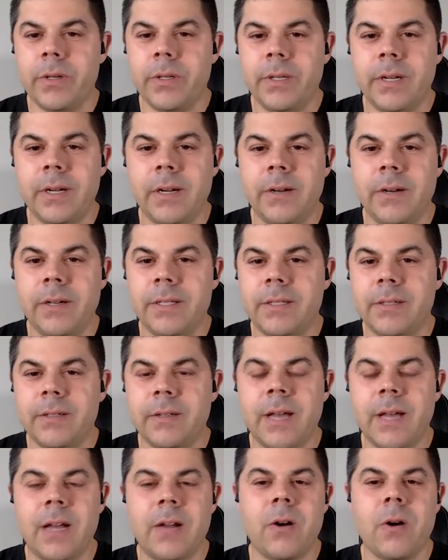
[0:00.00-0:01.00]
It's you
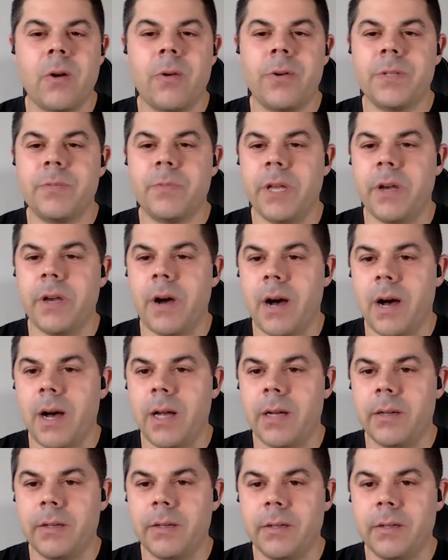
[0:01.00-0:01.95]
got to always be on.